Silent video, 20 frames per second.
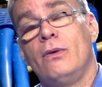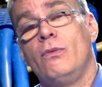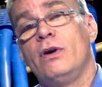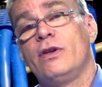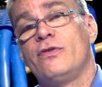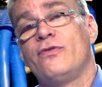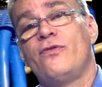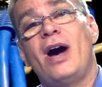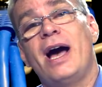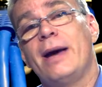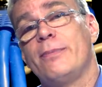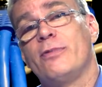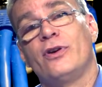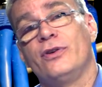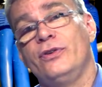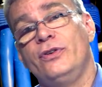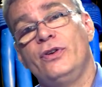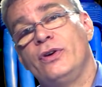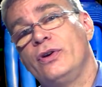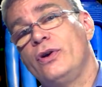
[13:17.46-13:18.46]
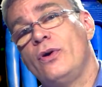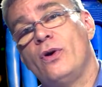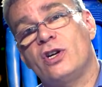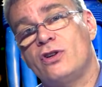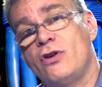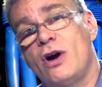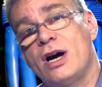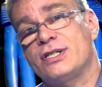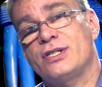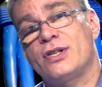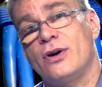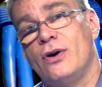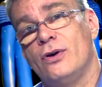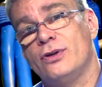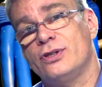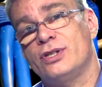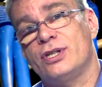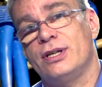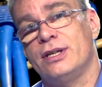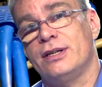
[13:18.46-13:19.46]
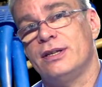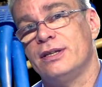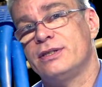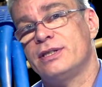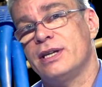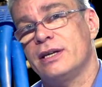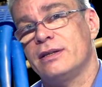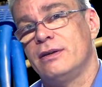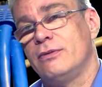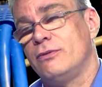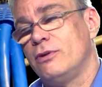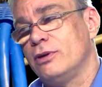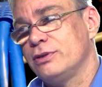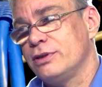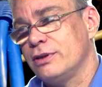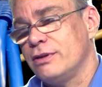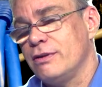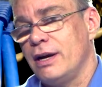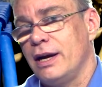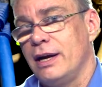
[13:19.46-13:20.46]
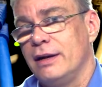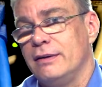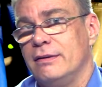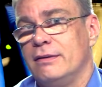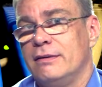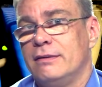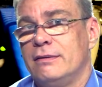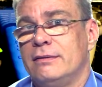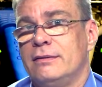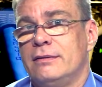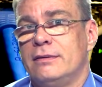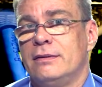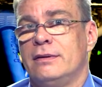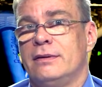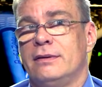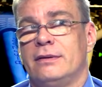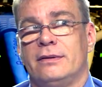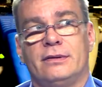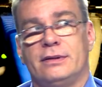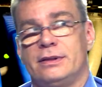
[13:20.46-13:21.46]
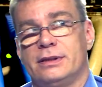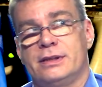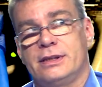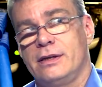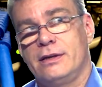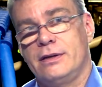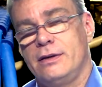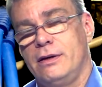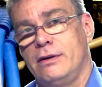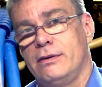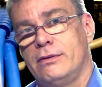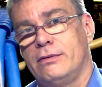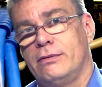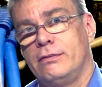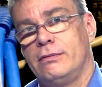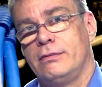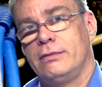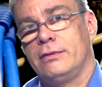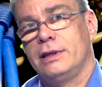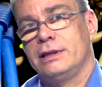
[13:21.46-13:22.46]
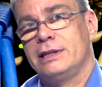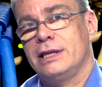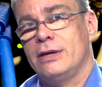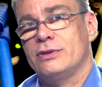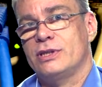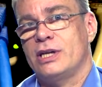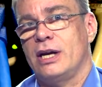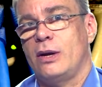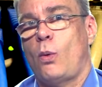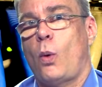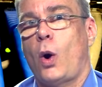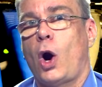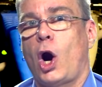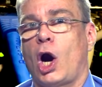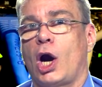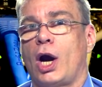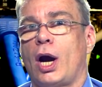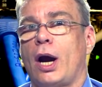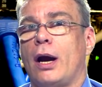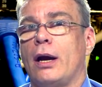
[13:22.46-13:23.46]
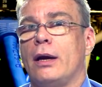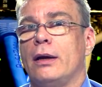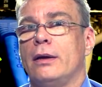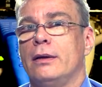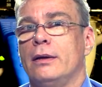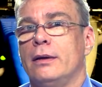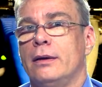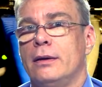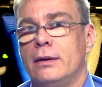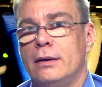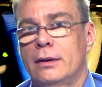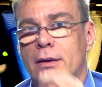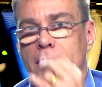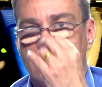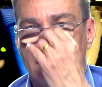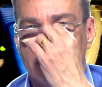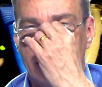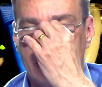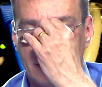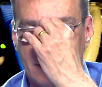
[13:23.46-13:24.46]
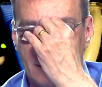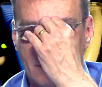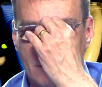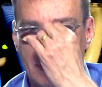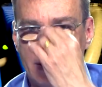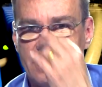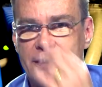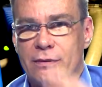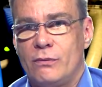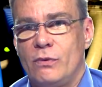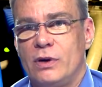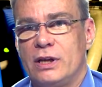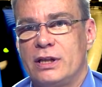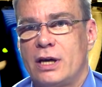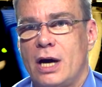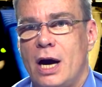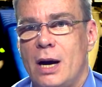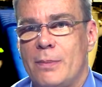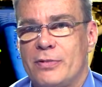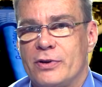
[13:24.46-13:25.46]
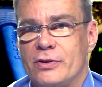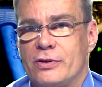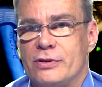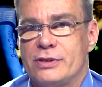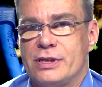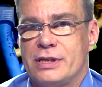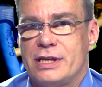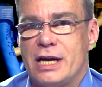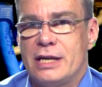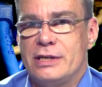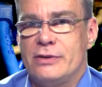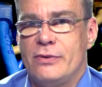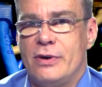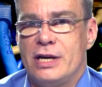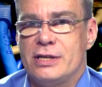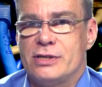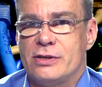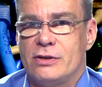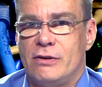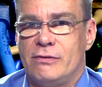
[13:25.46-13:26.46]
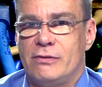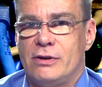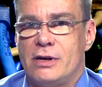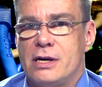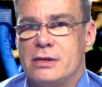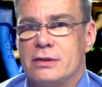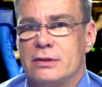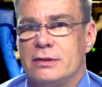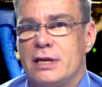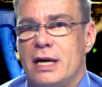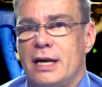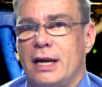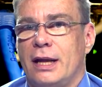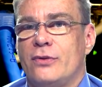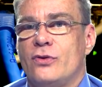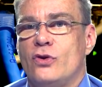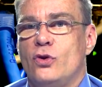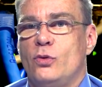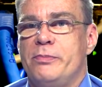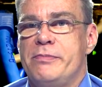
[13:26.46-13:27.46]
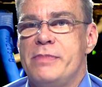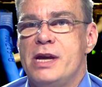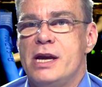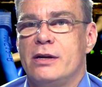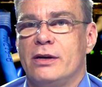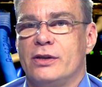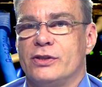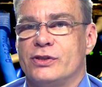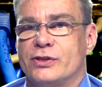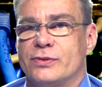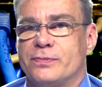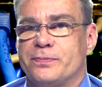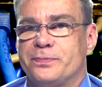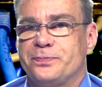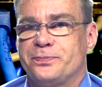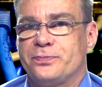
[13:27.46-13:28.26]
With fiber, you can go across the ocean and the signal won't degrade. They're just going to go. That's how it's going to work. With, with copper, there's attenuation over 192 meters.